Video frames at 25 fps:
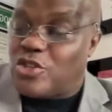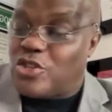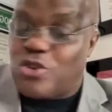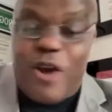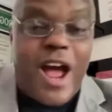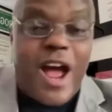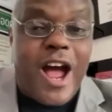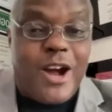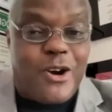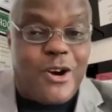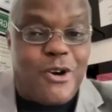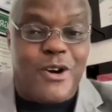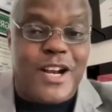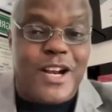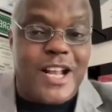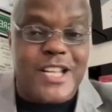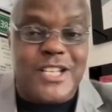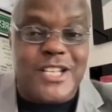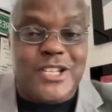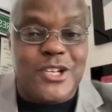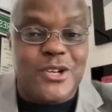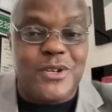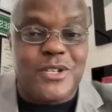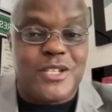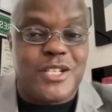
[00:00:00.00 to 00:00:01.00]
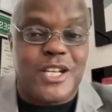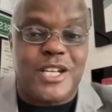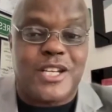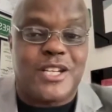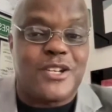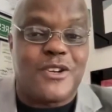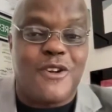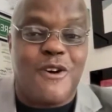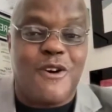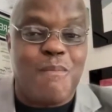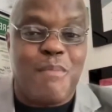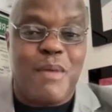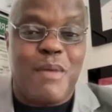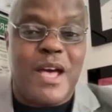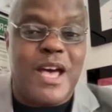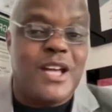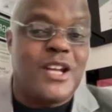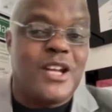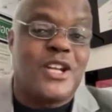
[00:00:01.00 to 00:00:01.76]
trial court had jurisdiction on bail,